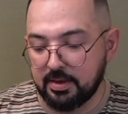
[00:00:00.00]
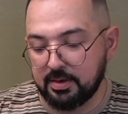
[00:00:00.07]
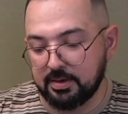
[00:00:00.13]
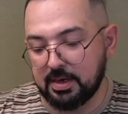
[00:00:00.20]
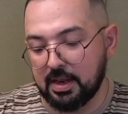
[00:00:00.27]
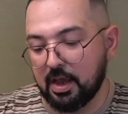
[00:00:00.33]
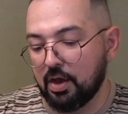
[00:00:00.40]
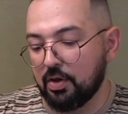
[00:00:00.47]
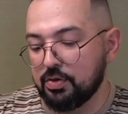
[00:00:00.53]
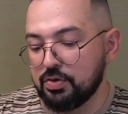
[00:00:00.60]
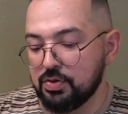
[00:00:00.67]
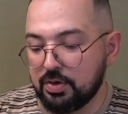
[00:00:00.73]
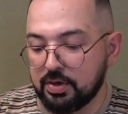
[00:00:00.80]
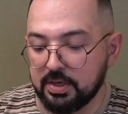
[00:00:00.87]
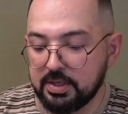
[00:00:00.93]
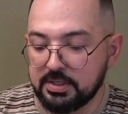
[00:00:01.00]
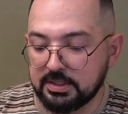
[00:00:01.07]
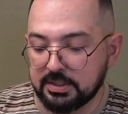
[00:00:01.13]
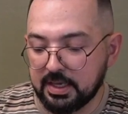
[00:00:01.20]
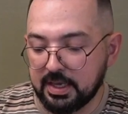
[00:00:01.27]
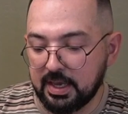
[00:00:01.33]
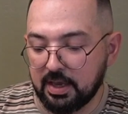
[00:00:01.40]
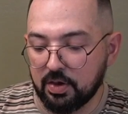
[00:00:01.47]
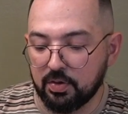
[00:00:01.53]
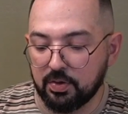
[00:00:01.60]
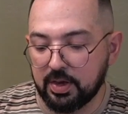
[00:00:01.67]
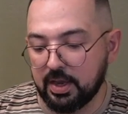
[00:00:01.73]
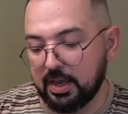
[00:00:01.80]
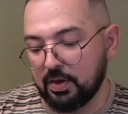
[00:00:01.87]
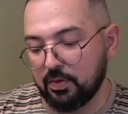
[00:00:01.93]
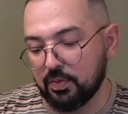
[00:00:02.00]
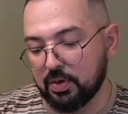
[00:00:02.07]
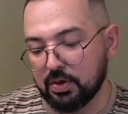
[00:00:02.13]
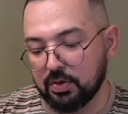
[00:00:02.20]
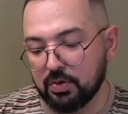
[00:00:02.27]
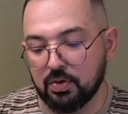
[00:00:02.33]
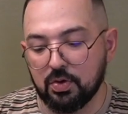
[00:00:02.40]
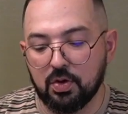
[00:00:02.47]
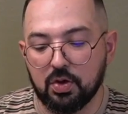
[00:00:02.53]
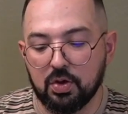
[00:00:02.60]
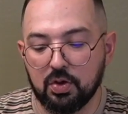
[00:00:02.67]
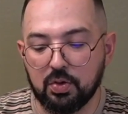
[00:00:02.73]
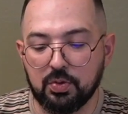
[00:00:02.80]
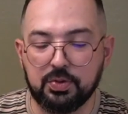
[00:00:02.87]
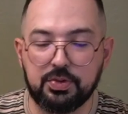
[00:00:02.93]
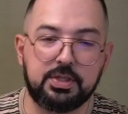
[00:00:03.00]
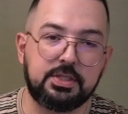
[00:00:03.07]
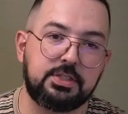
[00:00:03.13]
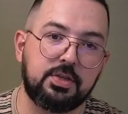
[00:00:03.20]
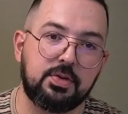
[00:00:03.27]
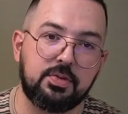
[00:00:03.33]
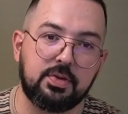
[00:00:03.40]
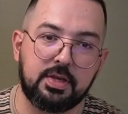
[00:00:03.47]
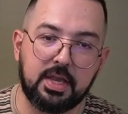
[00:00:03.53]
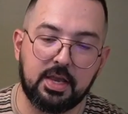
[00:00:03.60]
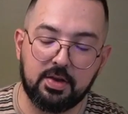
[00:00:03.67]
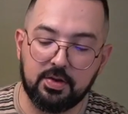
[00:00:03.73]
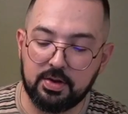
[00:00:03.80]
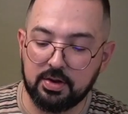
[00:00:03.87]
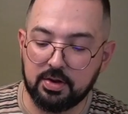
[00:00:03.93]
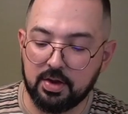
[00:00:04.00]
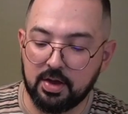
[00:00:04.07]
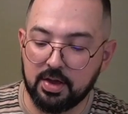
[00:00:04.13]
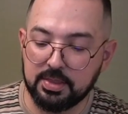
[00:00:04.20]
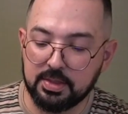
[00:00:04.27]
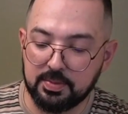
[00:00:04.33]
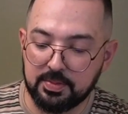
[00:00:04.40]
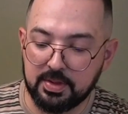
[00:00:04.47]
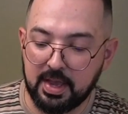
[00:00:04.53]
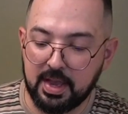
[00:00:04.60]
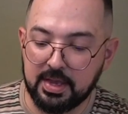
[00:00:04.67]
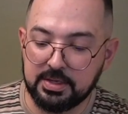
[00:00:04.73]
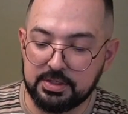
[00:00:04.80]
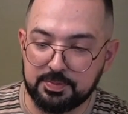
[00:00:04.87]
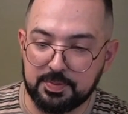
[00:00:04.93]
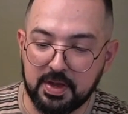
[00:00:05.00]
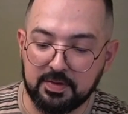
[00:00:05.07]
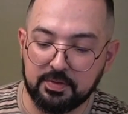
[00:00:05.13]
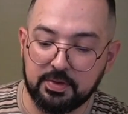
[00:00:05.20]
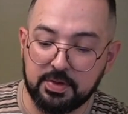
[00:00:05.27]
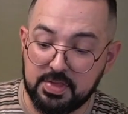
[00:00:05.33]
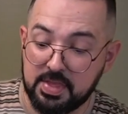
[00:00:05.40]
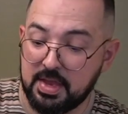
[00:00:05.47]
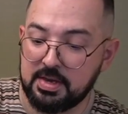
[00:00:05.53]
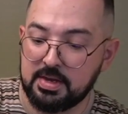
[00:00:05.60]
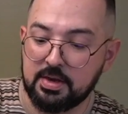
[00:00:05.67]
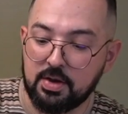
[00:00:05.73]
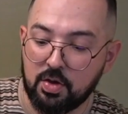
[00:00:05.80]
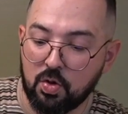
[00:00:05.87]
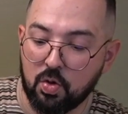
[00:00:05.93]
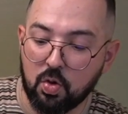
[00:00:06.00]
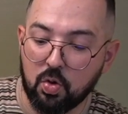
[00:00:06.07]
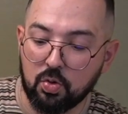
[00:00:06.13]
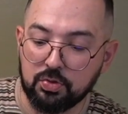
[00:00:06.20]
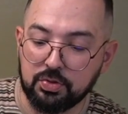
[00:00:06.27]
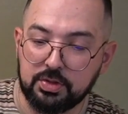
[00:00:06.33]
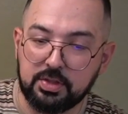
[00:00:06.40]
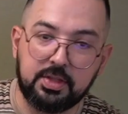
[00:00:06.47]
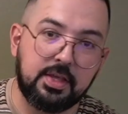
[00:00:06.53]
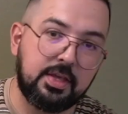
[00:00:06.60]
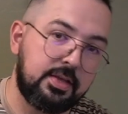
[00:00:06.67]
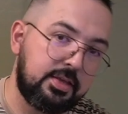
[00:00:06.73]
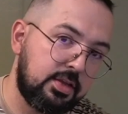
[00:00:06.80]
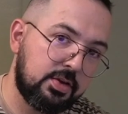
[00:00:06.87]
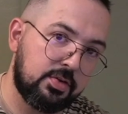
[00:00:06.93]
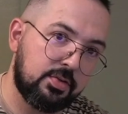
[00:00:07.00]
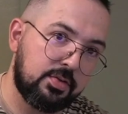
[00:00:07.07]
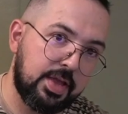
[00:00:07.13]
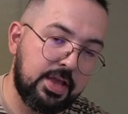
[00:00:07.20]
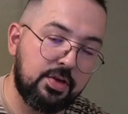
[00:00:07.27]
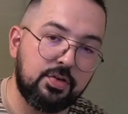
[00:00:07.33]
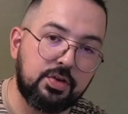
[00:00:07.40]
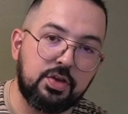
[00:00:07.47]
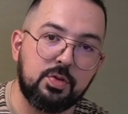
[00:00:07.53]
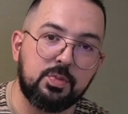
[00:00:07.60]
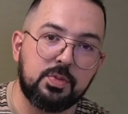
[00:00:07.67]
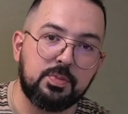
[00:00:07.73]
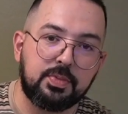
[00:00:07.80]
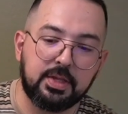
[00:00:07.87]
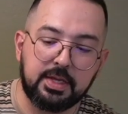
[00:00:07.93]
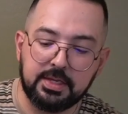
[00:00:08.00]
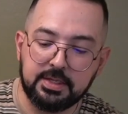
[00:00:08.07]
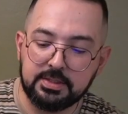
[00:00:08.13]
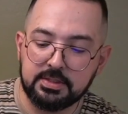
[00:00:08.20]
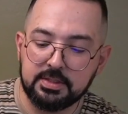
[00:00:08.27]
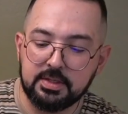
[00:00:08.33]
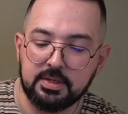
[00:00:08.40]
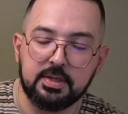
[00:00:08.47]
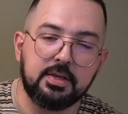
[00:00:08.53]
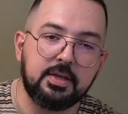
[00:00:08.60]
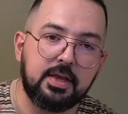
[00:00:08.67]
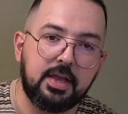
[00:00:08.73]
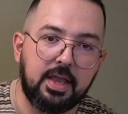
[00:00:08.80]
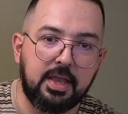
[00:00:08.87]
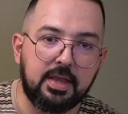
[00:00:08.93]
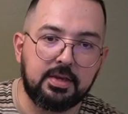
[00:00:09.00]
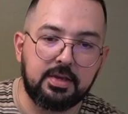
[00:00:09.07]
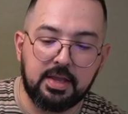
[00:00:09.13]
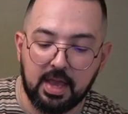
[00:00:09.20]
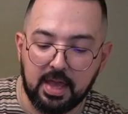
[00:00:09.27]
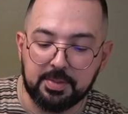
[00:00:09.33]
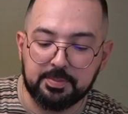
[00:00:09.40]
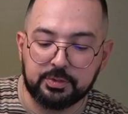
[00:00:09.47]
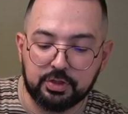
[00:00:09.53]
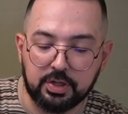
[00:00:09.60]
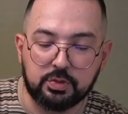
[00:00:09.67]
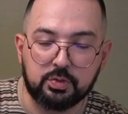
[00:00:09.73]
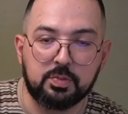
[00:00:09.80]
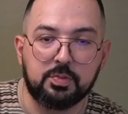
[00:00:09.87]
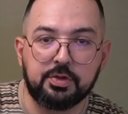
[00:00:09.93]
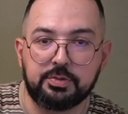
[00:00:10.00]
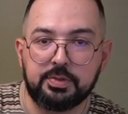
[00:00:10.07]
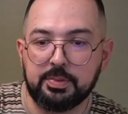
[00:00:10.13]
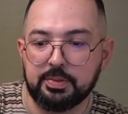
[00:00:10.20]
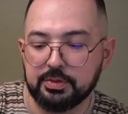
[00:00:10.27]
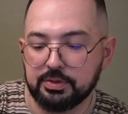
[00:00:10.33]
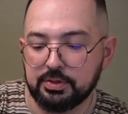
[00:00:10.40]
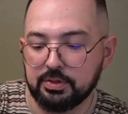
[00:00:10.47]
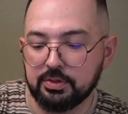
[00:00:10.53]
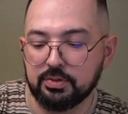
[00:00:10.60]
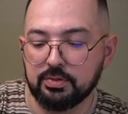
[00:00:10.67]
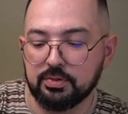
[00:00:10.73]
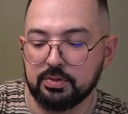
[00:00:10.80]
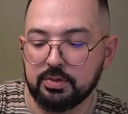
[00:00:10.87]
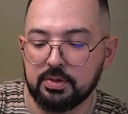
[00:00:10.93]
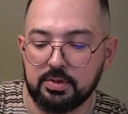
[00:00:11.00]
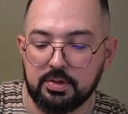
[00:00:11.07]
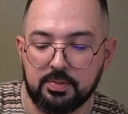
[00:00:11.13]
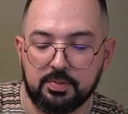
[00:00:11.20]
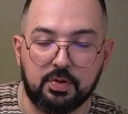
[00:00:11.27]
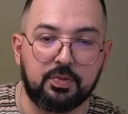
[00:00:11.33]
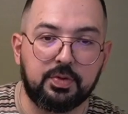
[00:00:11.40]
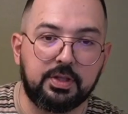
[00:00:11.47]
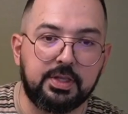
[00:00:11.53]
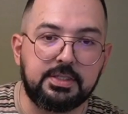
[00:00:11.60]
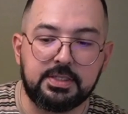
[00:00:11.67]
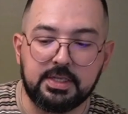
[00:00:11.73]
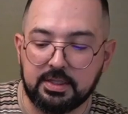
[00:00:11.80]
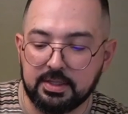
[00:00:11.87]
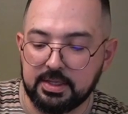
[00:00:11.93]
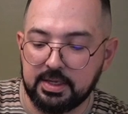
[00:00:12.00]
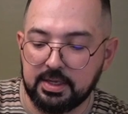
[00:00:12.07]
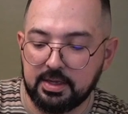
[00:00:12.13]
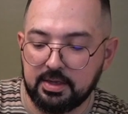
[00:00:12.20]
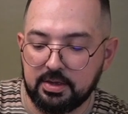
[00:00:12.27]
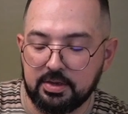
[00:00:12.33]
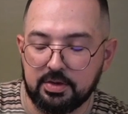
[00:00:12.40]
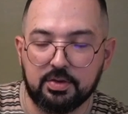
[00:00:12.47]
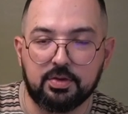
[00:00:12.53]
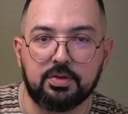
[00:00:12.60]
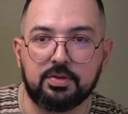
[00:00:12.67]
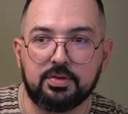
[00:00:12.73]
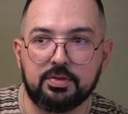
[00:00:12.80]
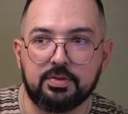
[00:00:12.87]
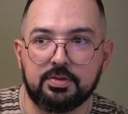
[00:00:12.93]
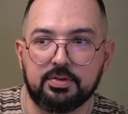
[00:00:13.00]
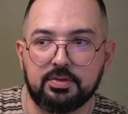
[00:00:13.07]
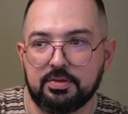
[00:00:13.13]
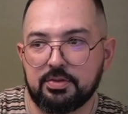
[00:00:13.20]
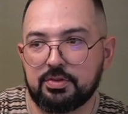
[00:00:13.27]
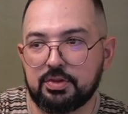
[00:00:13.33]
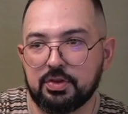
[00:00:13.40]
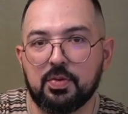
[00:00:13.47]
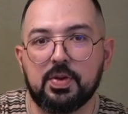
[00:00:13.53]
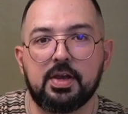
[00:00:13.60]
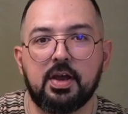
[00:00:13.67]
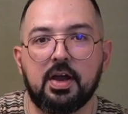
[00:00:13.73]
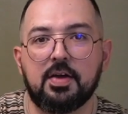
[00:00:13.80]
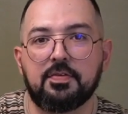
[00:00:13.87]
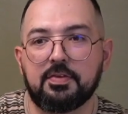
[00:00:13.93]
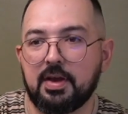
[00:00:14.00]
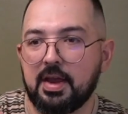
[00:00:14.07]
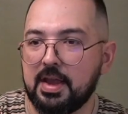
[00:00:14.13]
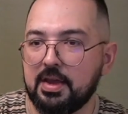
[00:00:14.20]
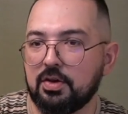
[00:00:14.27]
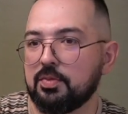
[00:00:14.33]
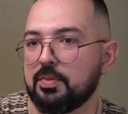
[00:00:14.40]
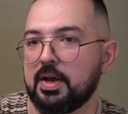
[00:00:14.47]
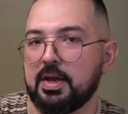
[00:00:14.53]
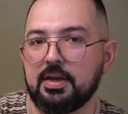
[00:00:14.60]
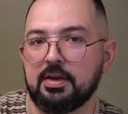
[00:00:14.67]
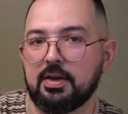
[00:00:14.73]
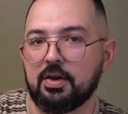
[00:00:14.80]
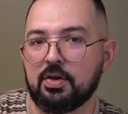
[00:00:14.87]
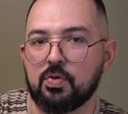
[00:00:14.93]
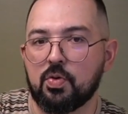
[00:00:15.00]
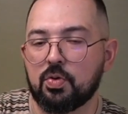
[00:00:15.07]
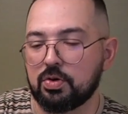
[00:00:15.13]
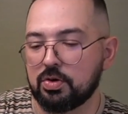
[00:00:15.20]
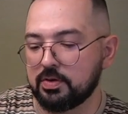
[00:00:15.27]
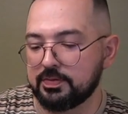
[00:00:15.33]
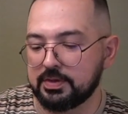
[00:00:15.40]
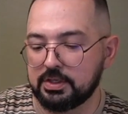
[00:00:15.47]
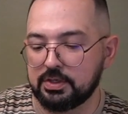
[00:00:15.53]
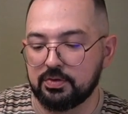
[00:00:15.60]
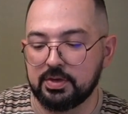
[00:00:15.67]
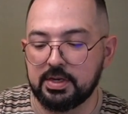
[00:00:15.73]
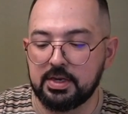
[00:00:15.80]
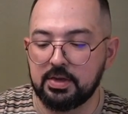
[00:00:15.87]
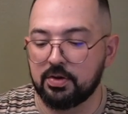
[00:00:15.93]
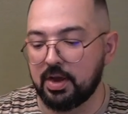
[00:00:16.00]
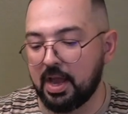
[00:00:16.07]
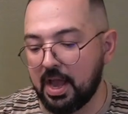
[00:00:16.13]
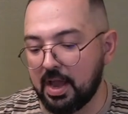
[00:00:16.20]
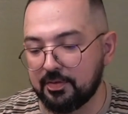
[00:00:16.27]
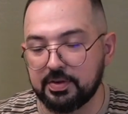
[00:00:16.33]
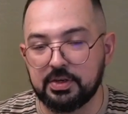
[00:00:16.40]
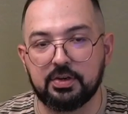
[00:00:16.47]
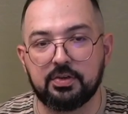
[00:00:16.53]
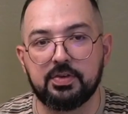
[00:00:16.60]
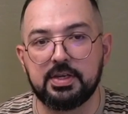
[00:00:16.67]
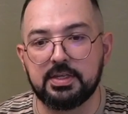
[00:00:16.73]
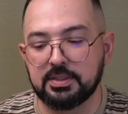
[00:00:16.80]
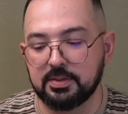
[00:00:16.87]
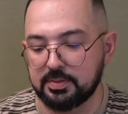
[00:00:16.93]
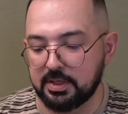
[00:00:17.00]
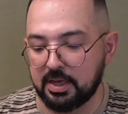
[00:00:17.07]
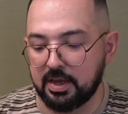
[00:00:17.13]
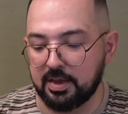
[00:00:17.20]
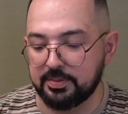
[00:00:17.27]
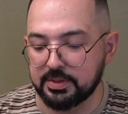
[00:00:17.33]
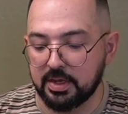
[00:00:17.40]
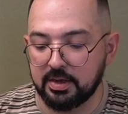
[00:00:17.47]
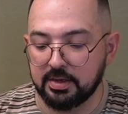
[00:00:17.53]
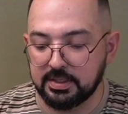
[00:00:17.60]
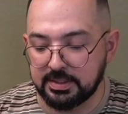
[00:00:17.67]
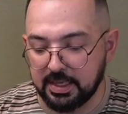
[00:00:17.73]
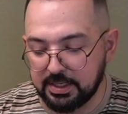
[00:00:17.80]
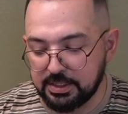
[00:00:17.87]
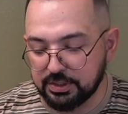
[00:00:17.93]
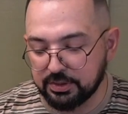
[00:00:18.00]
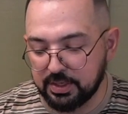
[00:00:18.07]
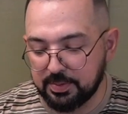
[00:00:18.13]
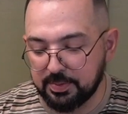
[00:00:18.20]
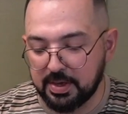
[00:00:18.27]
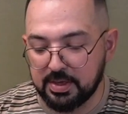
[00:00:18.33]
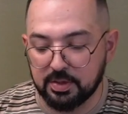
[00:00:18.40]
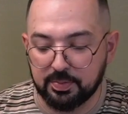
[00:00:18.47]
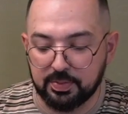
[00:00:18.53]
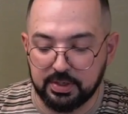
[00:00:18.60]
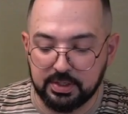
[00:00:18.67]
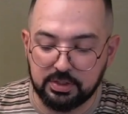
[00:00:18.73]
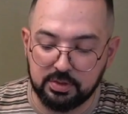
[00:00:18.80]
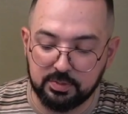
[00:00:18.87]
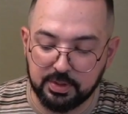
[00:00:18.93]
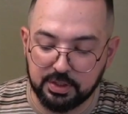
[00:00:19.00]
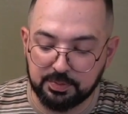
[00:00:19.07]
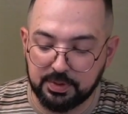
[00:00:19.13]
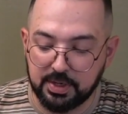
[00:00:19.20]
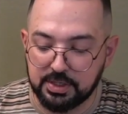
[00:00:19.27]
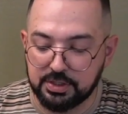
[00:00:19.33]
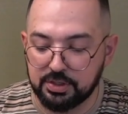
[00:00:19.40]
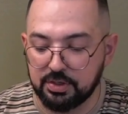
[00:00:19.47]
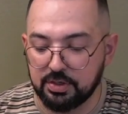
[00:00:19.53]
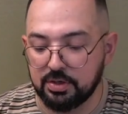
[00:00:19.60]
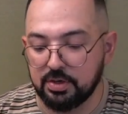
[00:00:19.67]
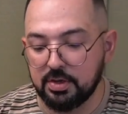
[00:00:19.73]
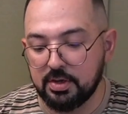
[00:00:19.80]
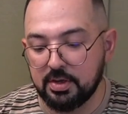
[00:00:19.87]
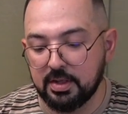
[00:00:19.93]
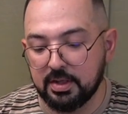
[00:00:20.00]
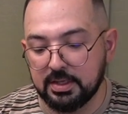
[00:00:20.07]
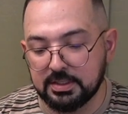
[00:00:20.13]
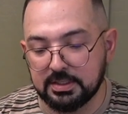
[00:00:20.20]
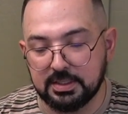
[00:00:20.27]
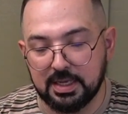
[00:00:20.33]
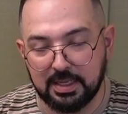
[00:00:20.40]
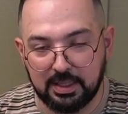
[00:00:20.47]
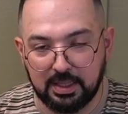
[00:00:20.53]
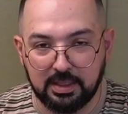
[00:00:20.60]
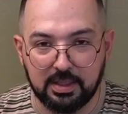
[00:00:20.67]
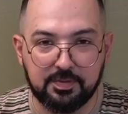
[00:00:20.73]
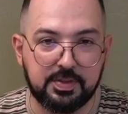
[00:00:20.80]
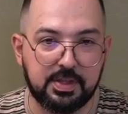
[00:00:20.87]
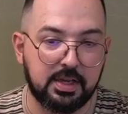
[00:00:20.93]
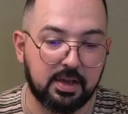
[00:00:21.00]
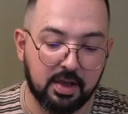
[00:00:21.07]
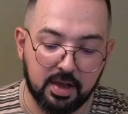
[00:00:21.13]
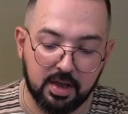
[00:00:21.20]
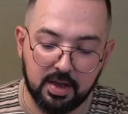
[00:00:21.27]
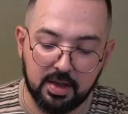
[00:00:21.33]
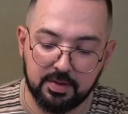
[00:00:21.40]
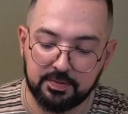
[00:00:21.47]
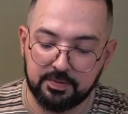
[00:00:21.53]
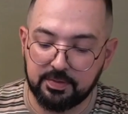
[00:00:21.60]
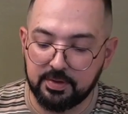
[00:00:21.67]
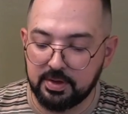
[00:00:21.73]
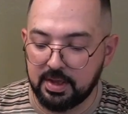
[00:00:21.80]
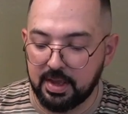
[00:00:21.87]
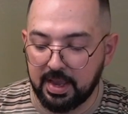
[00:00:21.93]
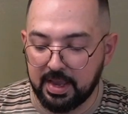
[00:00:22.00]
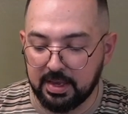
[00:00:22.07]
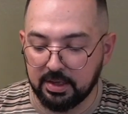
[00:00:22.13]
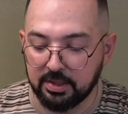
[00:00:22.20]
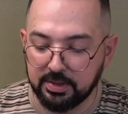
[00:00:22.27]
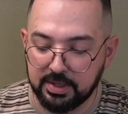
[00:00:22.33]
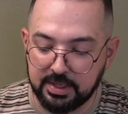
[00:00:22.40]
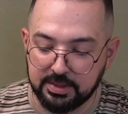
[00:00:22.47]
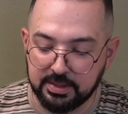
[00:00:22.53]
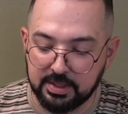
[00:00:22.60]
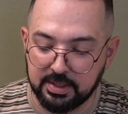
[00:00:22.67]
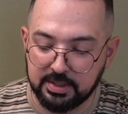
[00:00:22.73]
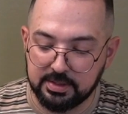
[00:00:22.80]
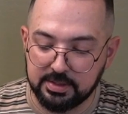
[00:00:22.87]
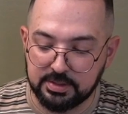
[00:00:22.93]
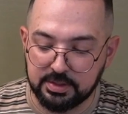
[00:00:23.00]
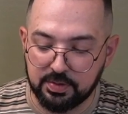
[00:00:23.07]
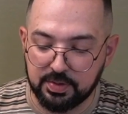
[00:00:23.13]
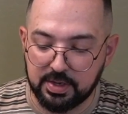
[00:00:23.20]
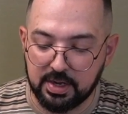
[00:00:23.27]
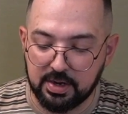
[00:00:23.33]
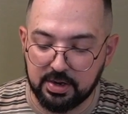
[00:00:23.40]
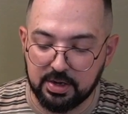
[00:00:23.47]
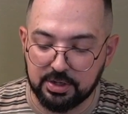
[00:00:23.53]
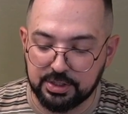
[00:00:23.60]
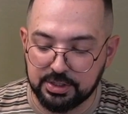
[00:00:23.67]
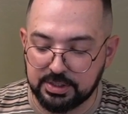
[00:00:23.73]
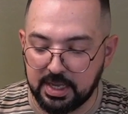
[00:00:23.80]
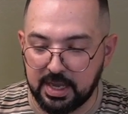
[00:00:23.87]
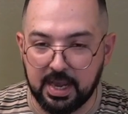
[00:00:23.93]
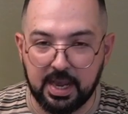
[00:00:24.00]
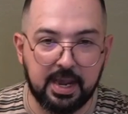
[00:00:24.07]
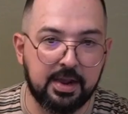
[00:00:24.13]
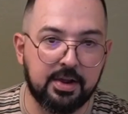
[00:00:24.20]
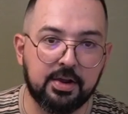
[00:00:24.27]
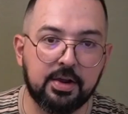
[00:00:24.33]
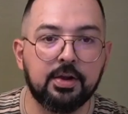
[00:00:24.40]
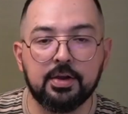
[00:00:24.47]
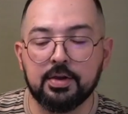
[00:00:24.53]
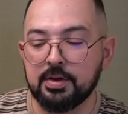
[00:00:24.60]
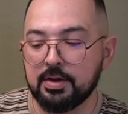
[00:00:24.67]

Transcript: Now you could say, okay, well, hold the stone carrier on the edge bevel and then hold the angle cube in place. And yeah, I'm sure that's what most people do, but realistically, you're throwing off your angle by 1/4 of a degree or 1/2 a degree sometimes unintentionally by either putting too much pressure, slightly lifting off, angling the stone carrier just a hair.